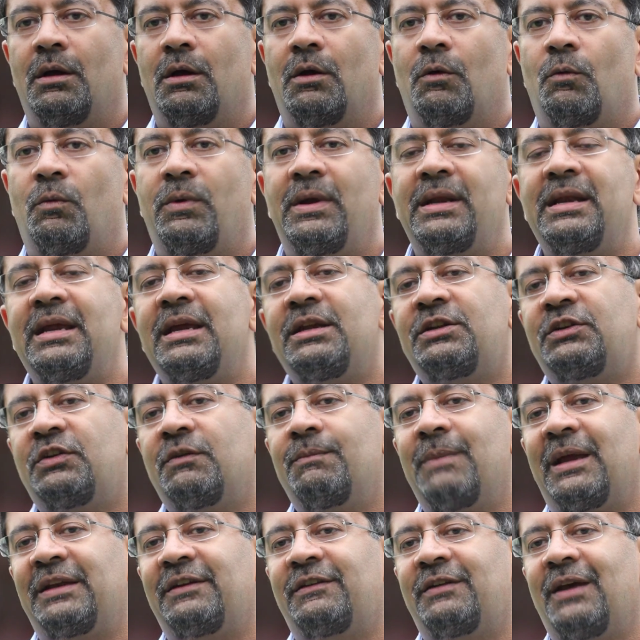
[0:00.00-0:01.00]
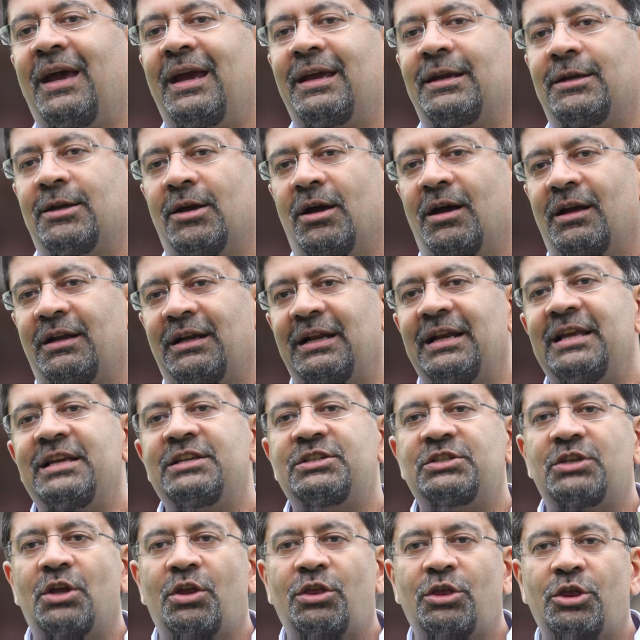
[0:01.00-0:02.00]
We need to maintain at
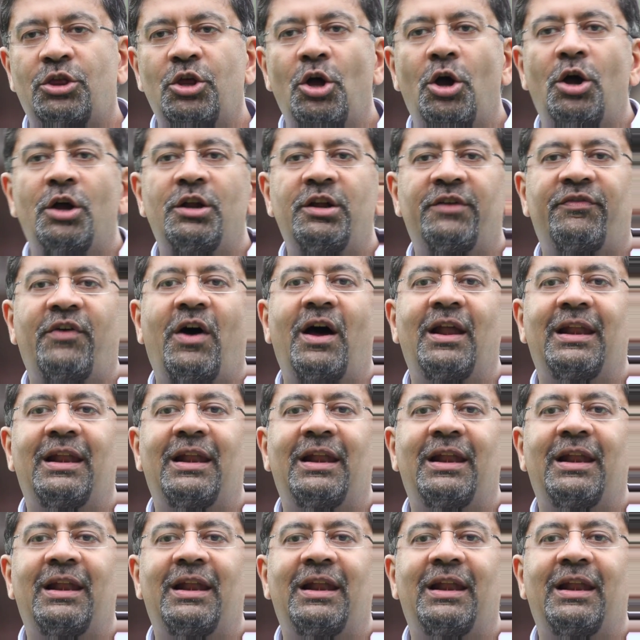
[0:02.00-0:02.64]
least 1/3 of our